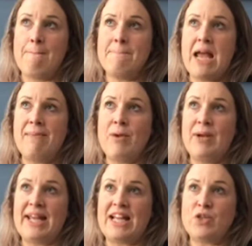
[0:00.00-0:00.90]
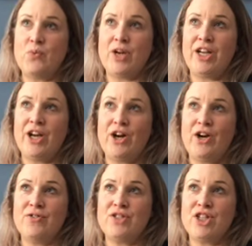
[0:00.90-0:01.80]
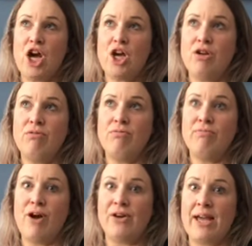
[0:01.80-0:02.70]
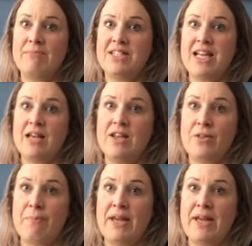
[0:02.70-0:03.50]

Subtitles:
maybe when I get to 1.5 stone, I'll get him to take another